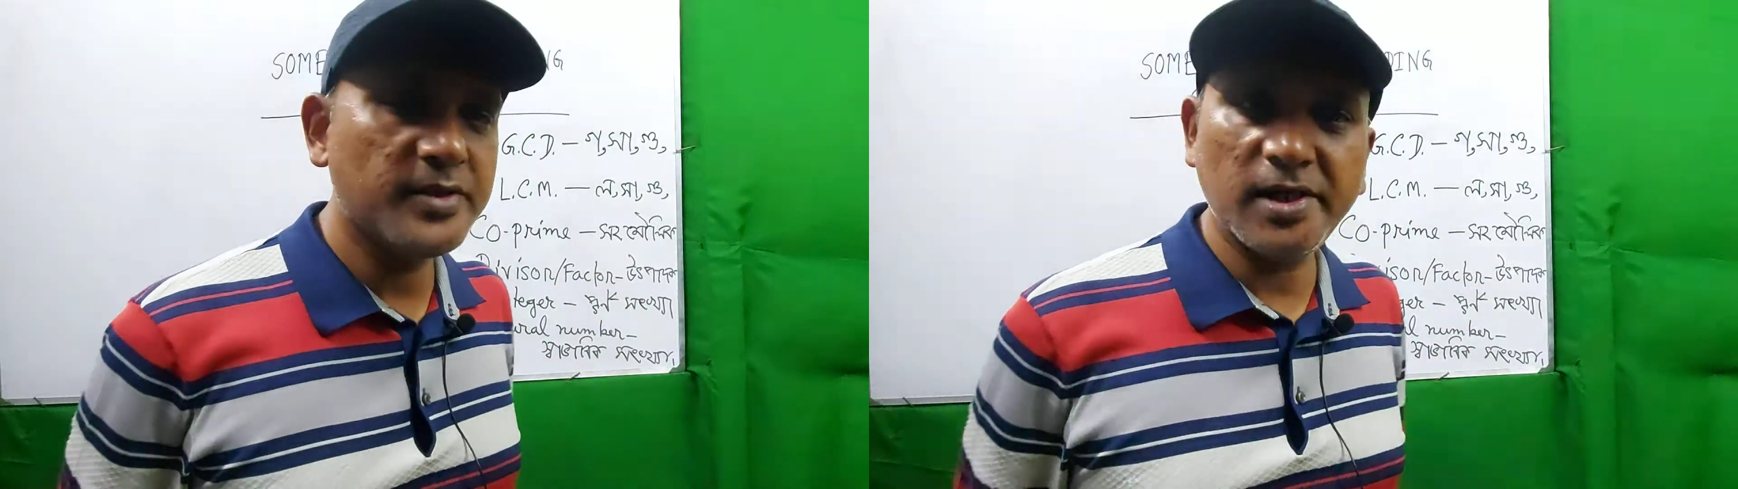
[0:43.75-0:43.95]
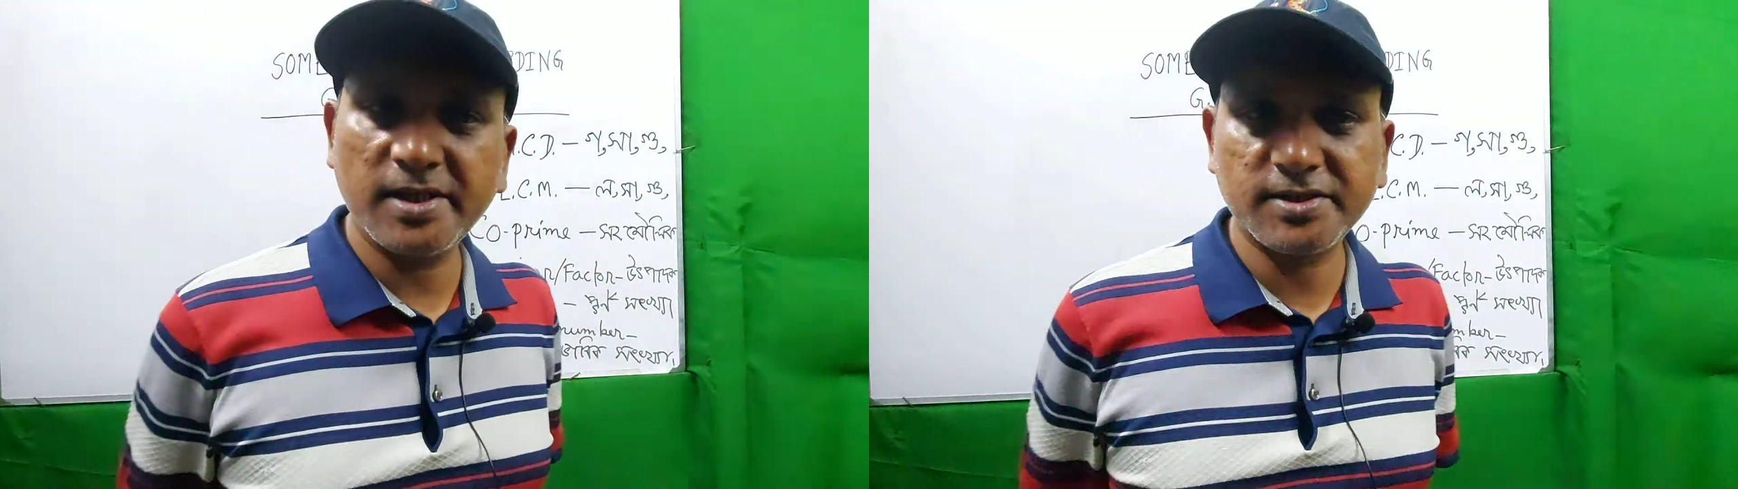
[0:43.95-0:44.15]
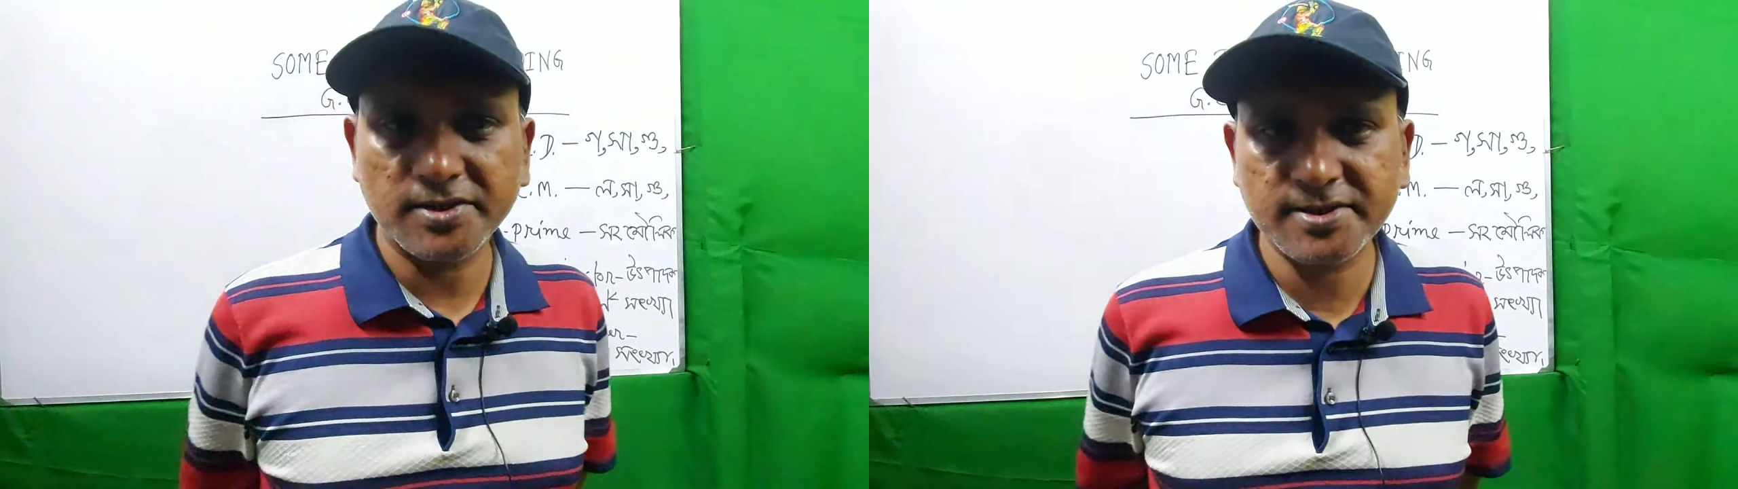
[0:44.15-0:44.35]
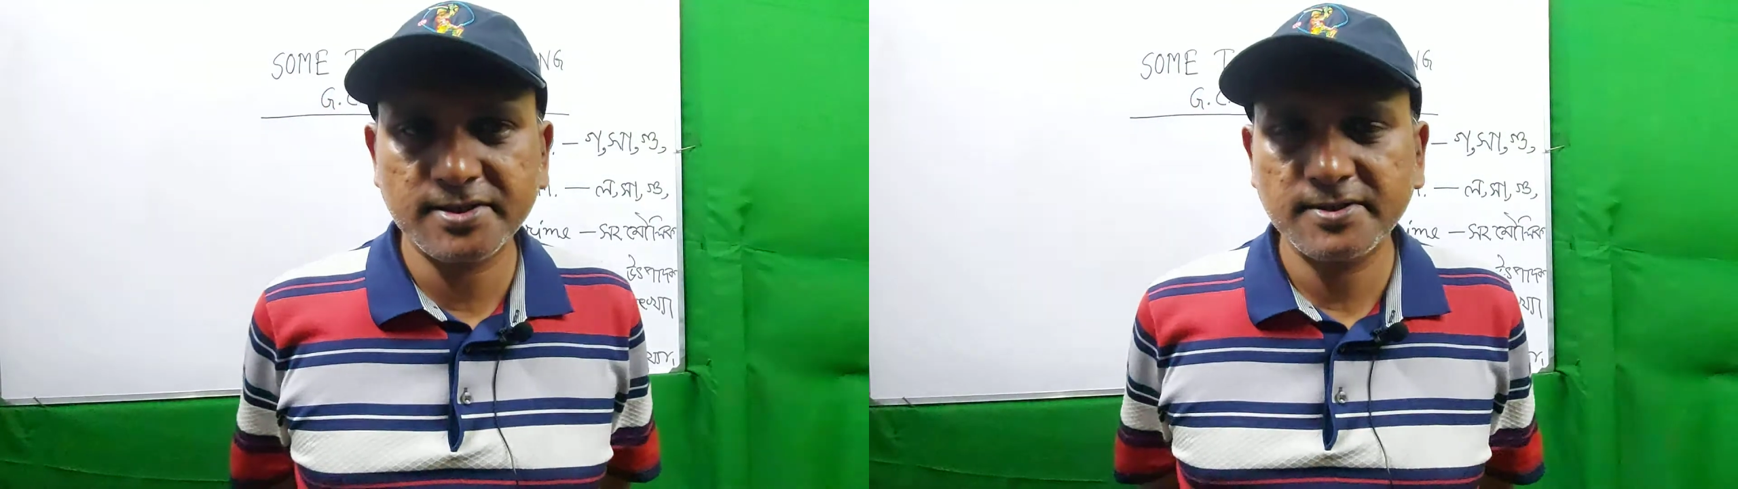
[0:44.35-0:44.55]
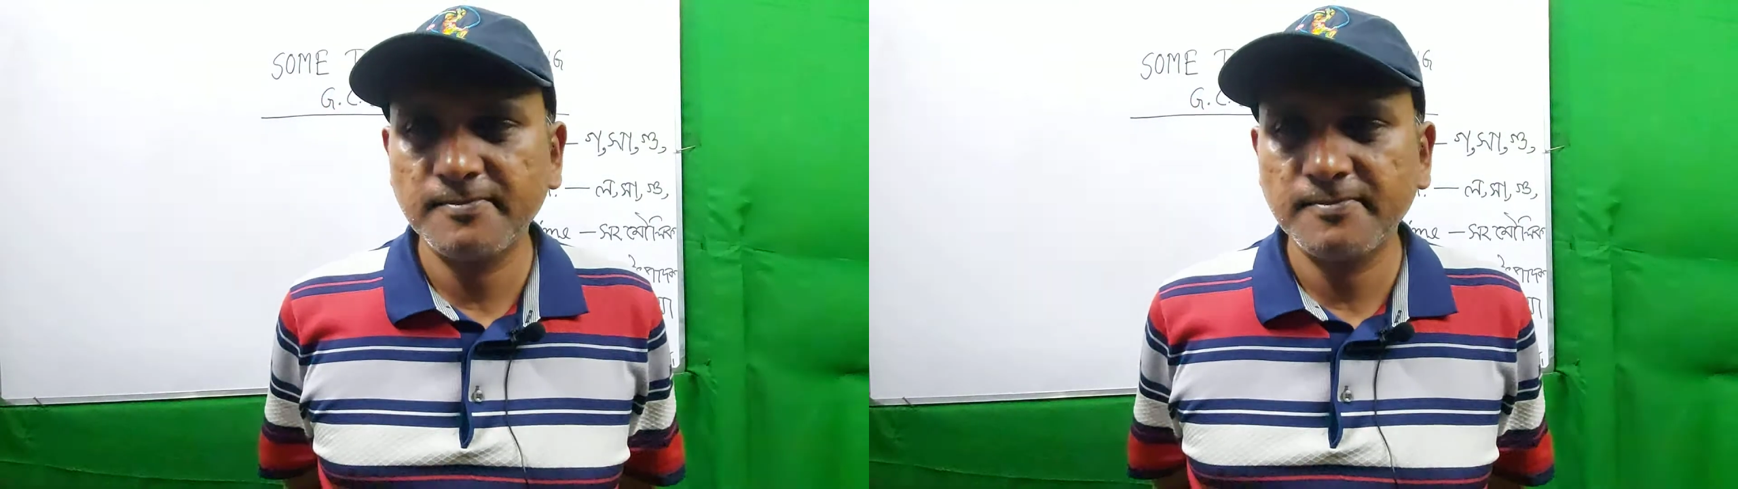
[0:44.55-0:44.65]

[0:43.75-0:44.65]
lectures.